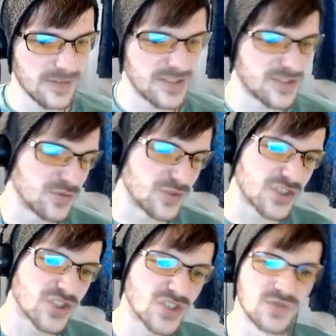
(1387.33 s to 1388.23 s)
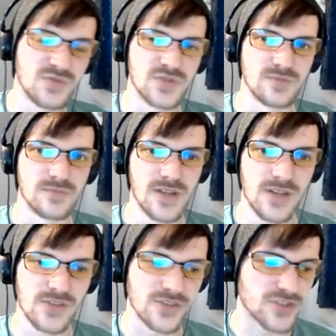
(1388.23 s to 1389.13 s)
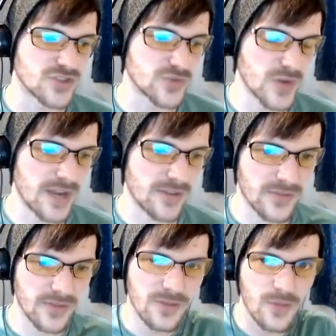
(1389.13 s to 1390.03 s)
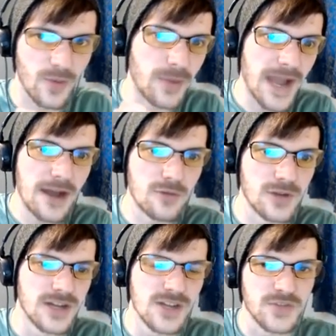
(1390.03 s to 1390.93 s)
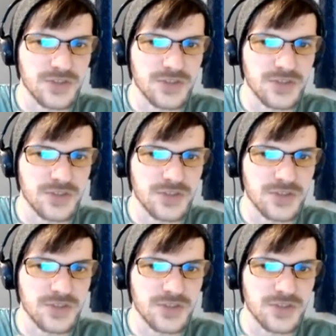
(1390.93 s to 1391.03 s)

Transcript: We need to show them the strength, the power,